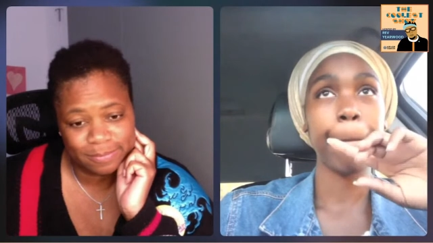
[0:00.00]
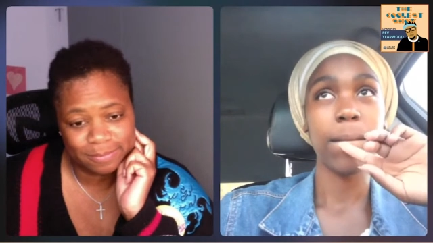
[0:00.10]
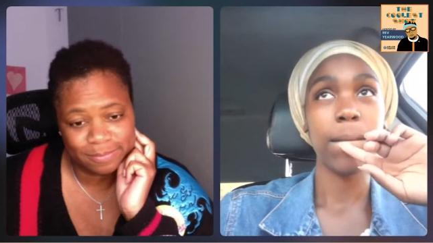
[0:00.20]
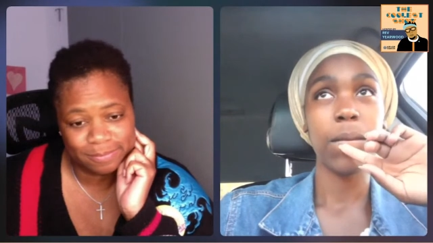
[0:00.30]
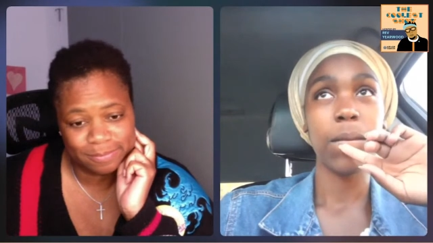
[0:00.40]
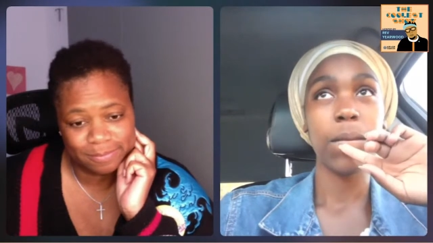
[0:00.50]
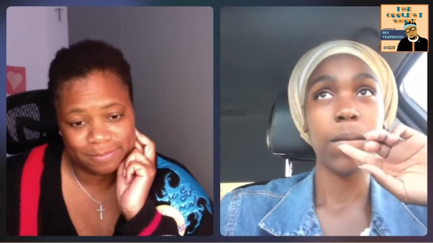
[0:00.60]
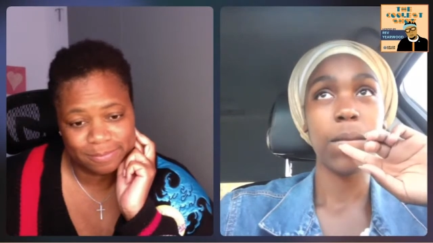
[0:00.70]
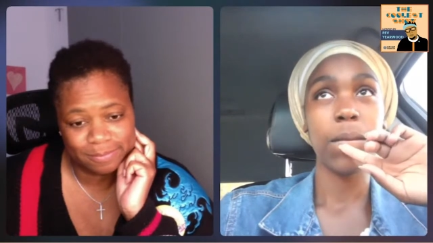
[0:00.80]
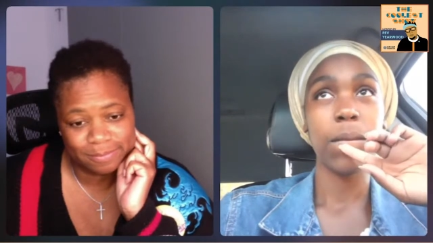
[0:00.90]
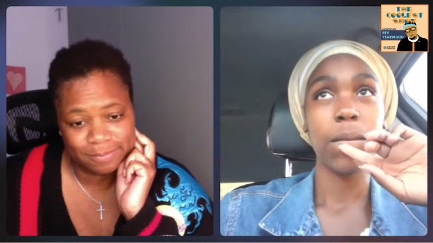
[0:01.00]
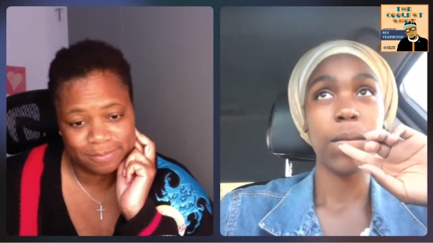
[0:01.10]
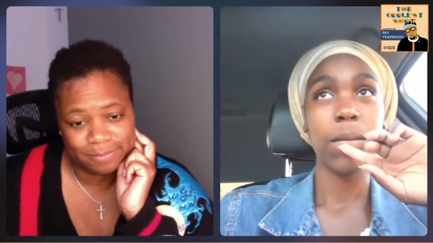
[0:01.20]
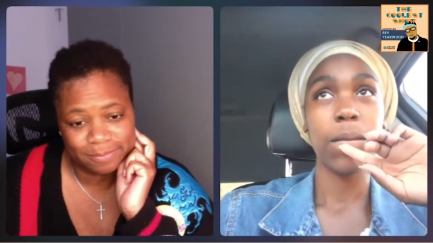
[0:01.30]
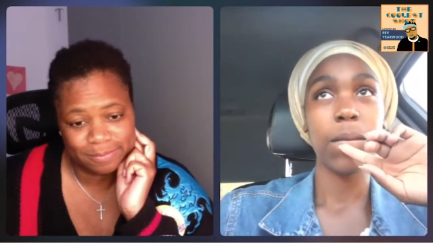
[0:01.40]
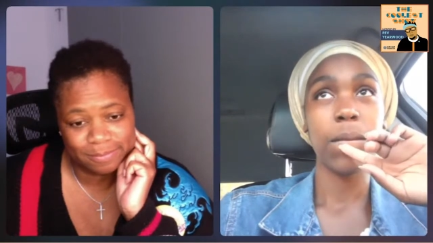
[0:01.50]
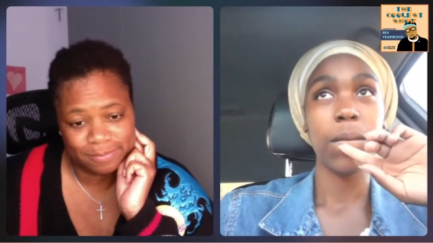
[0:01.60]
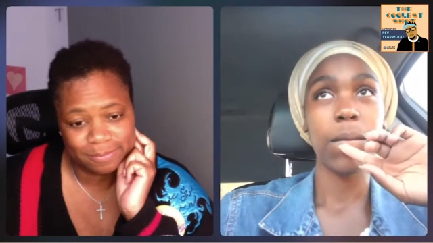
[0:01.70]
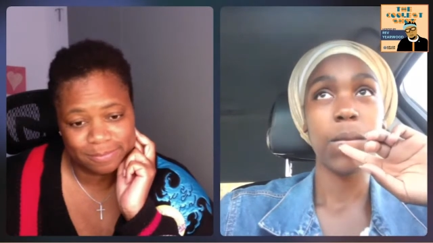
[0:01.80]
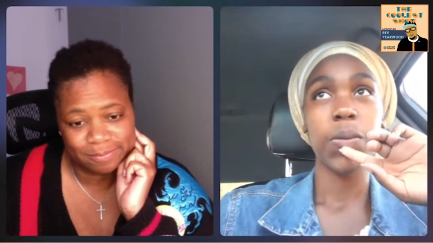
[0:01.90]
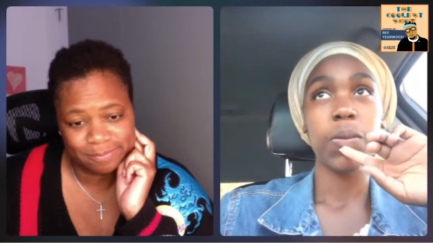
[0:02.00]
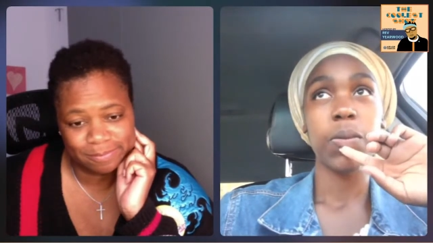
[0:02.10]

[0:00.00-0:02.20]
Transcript: [no speech]